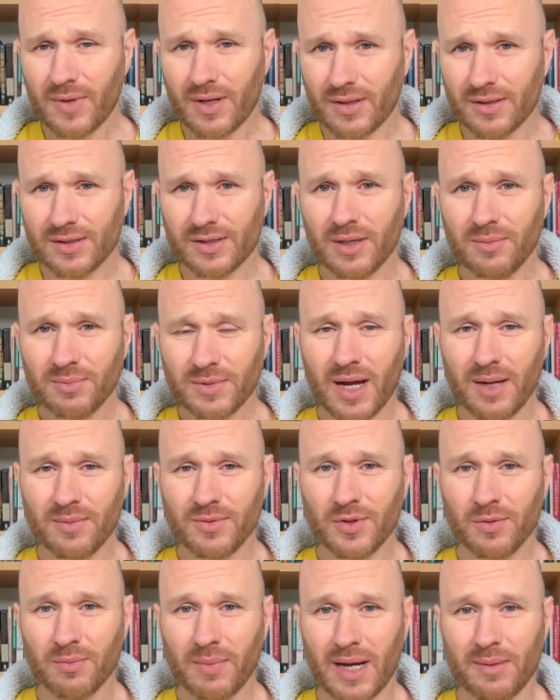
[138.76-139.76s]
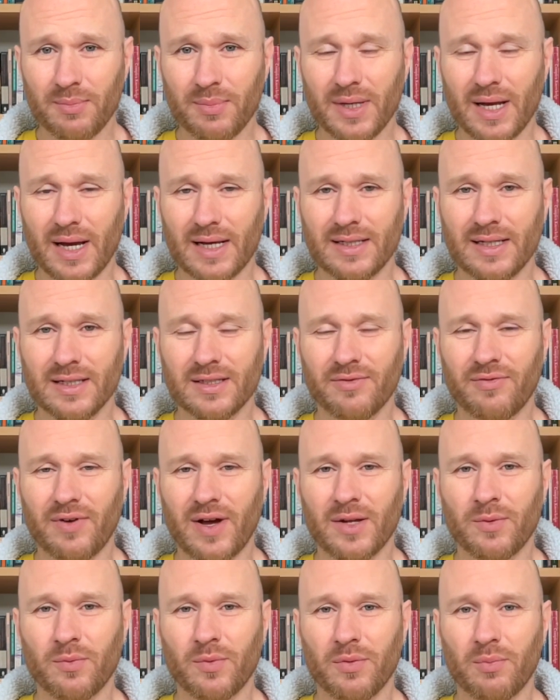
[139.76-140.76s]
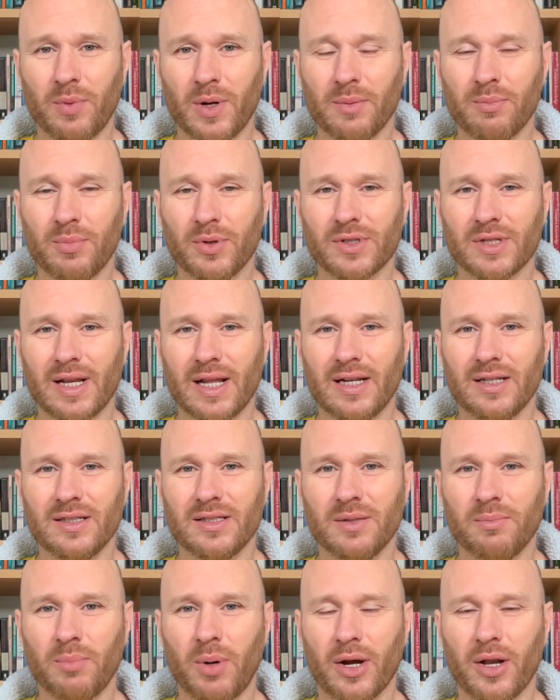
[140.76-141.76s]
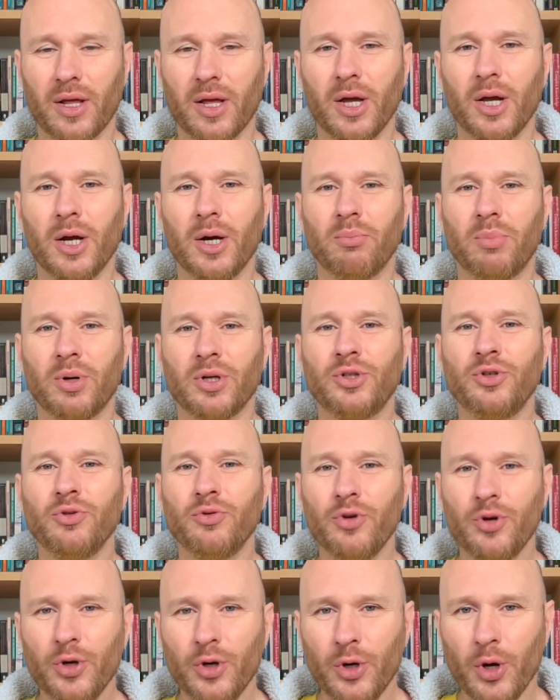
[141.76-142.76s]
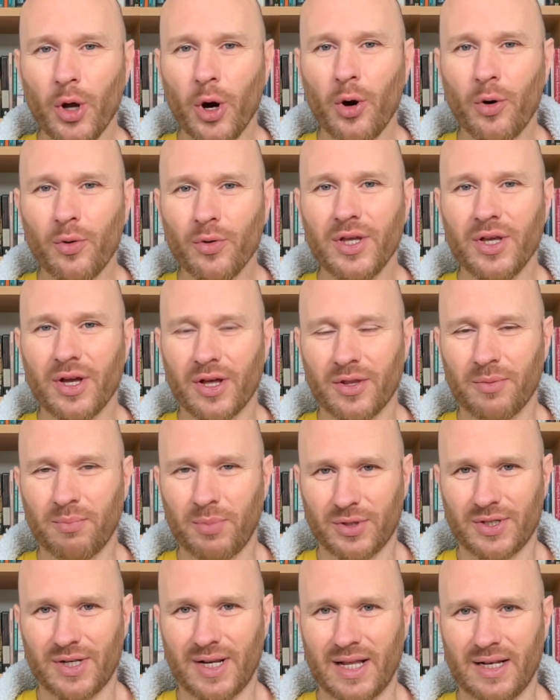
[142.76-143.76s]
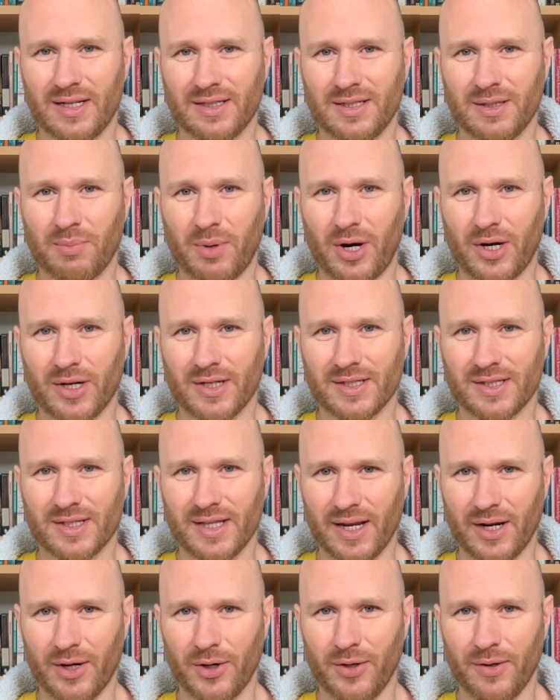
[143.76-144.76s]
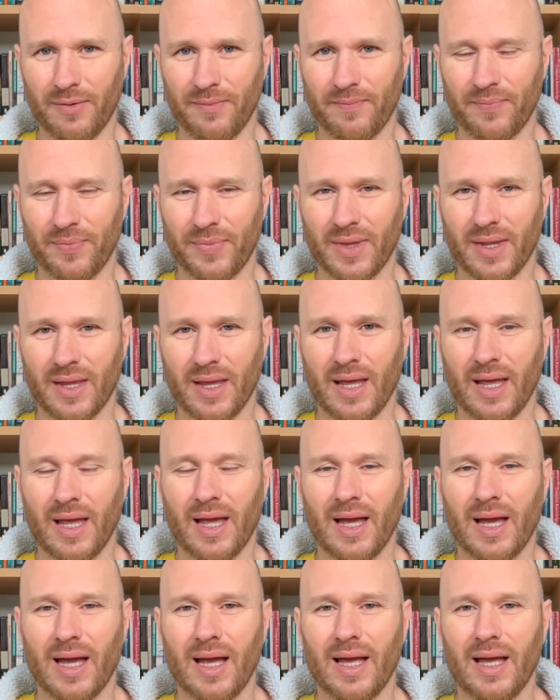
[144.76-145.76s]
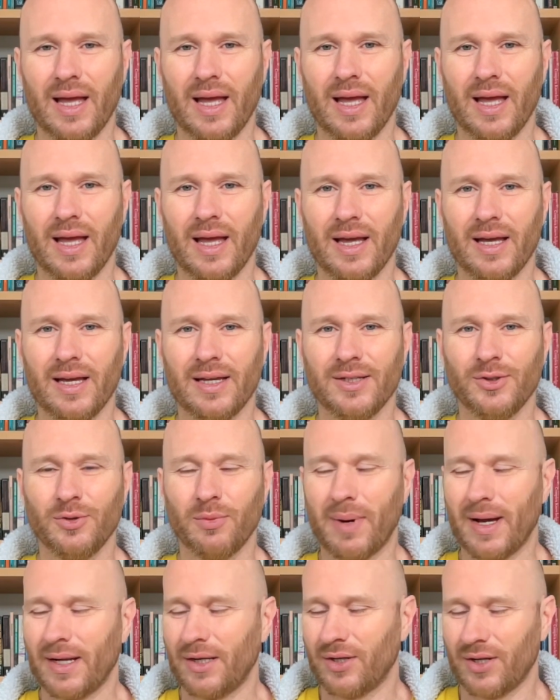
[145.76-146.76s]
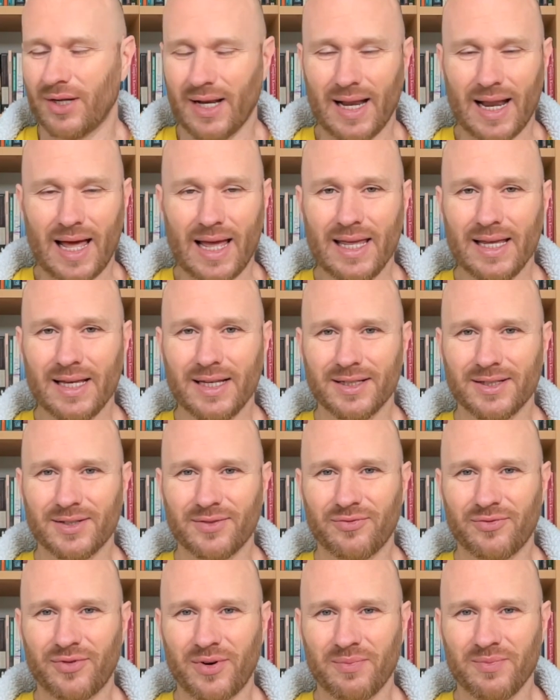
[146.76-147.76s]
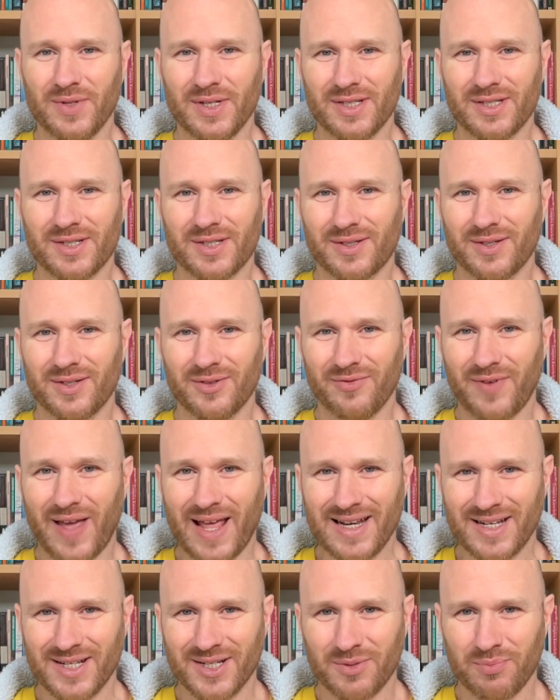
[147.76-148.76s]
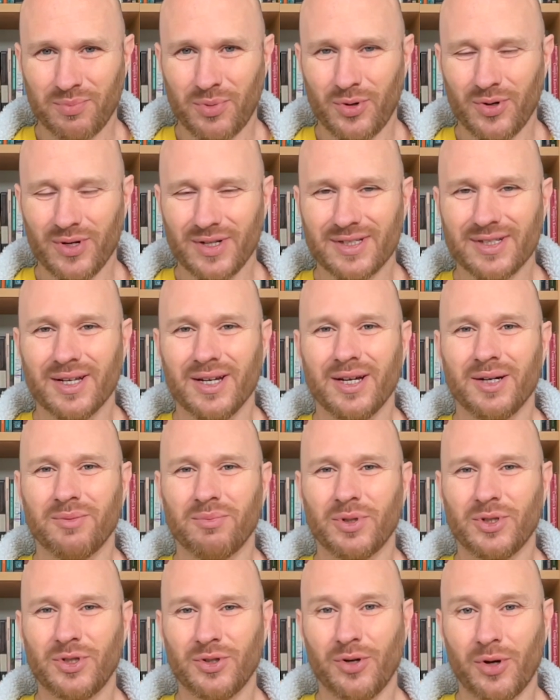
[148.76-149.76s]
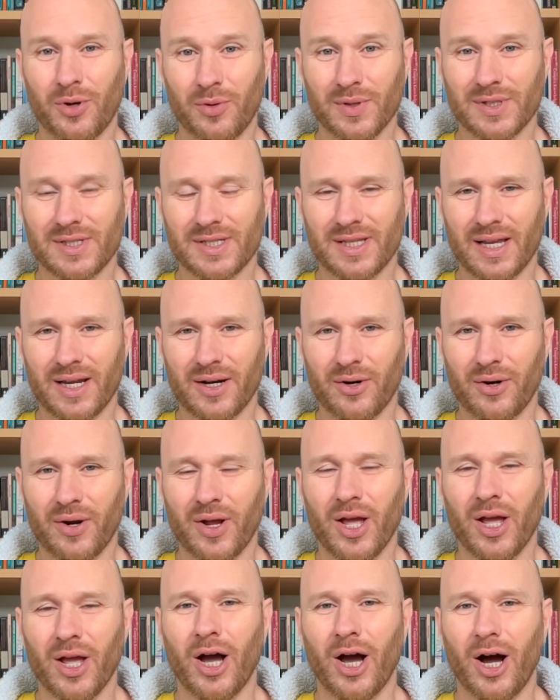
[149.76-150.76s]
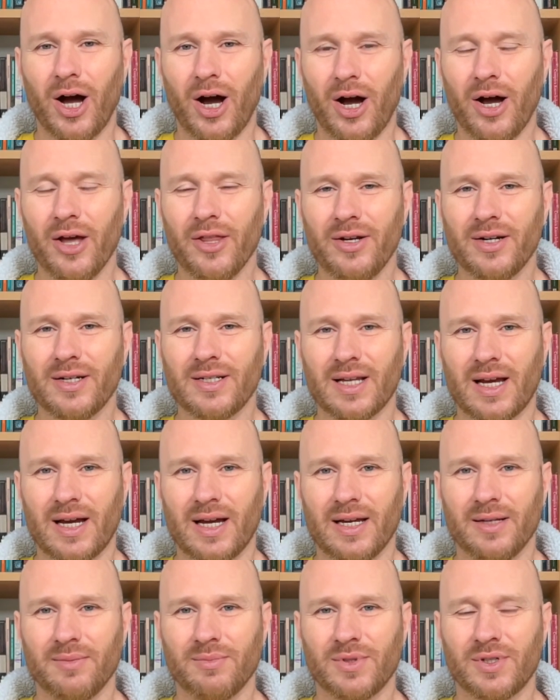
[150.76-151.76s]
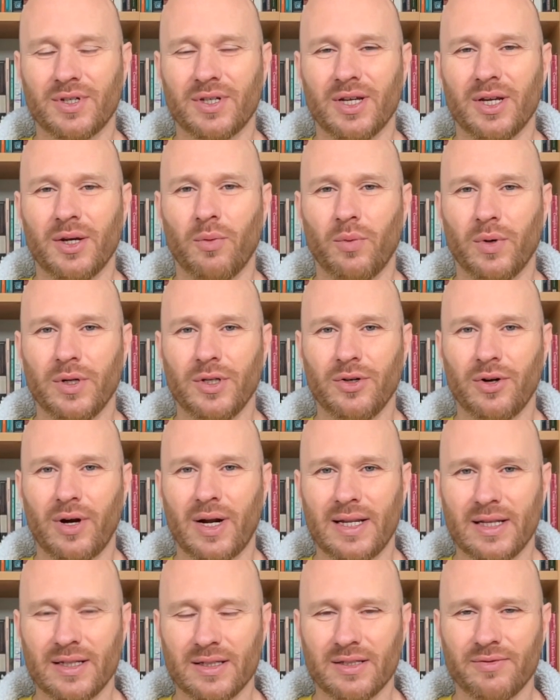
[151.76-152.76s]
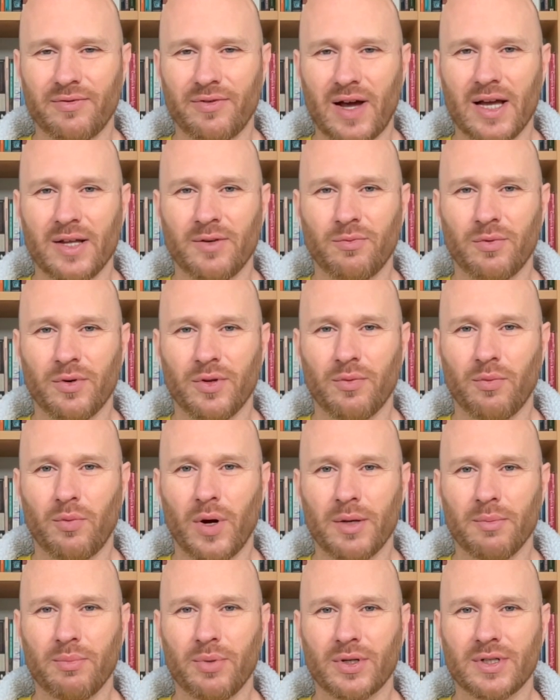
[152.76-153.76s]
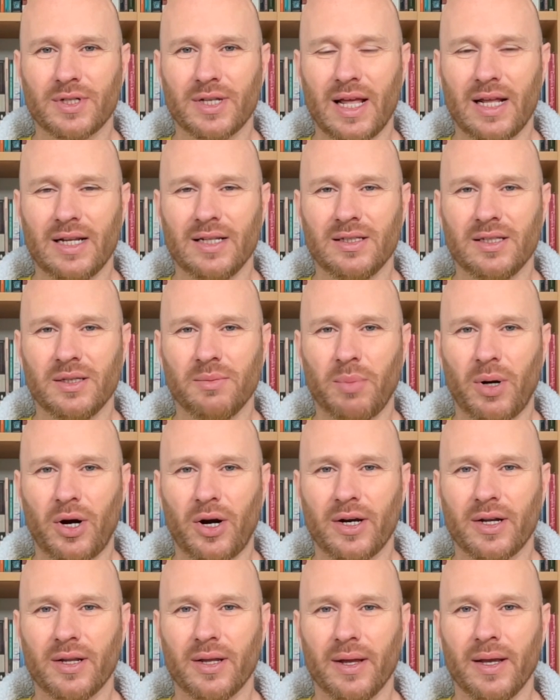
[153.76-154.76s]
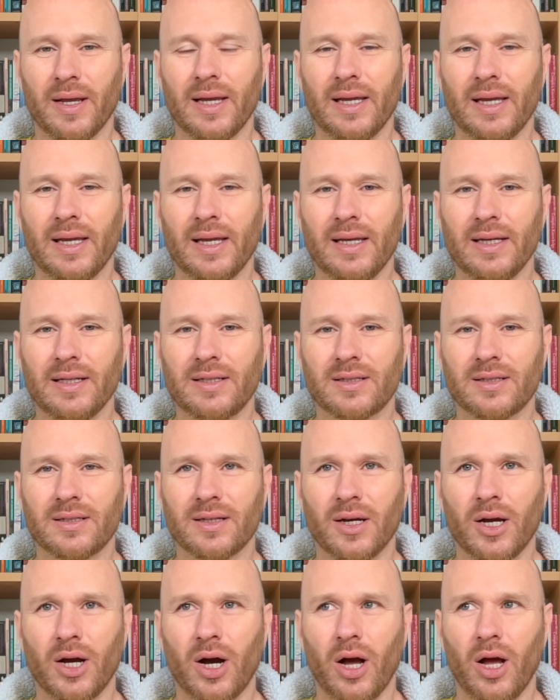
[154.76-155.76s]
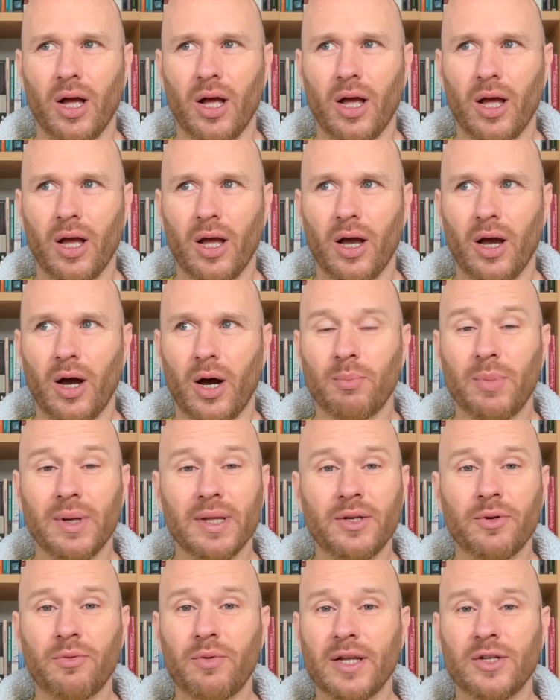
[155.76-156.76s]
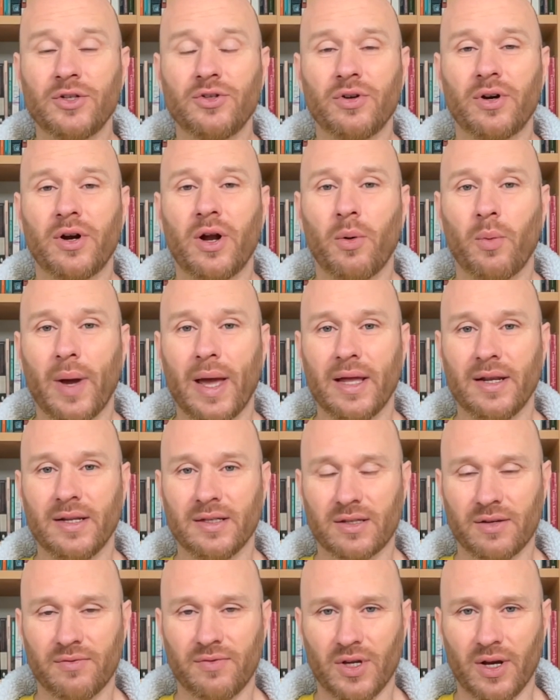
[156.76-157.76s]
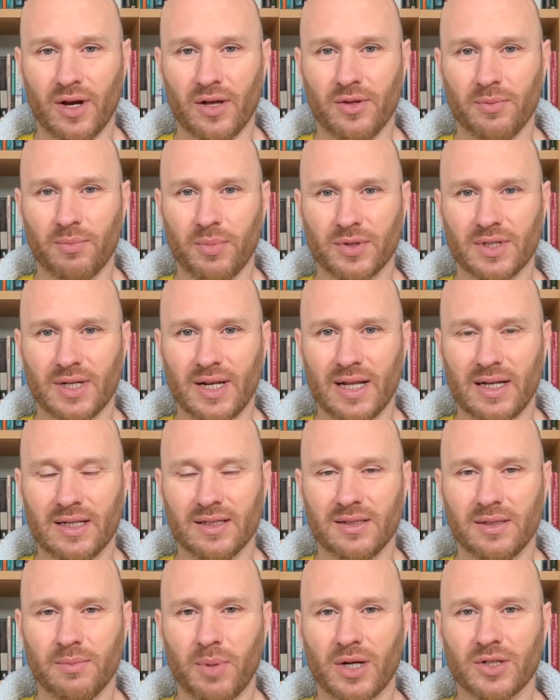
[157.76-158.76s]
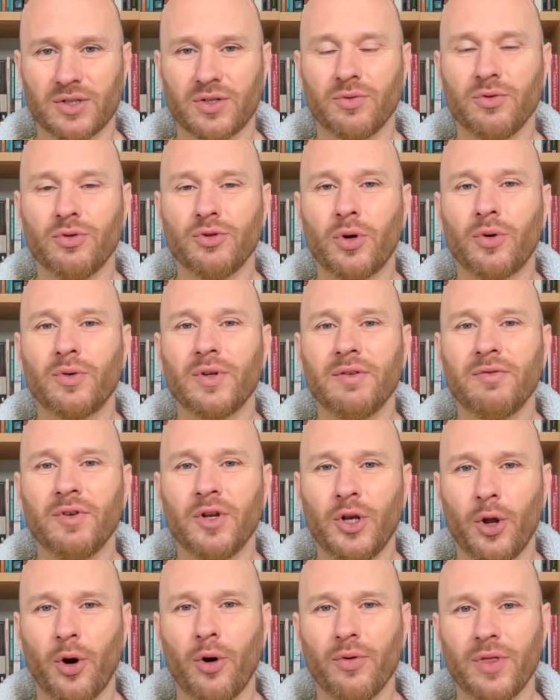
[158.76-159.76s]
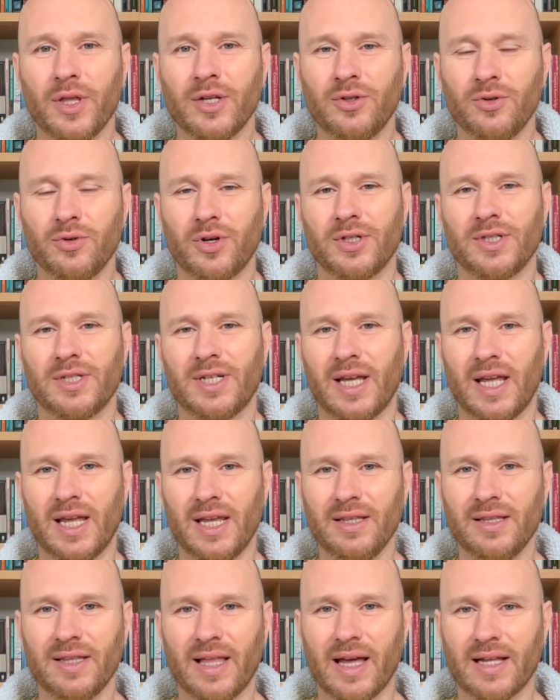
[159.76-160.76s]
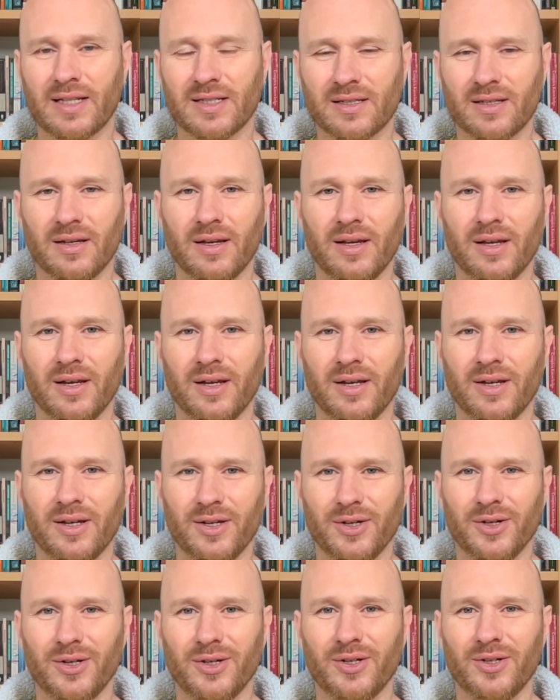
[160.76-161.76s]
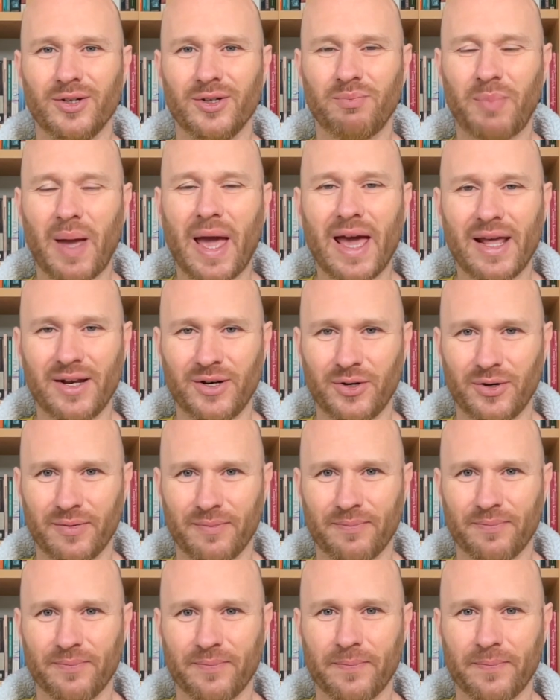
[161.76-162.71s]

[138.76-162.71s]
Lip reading: Sometimes you might be identified with one personality part, but you know the other personality part is there. You might not like it from this vantage point, but you know it's there. Other times, when you're identified with one personality part, it obliterates your awareness of the other personality part. So you don't even know that you contain that pattern.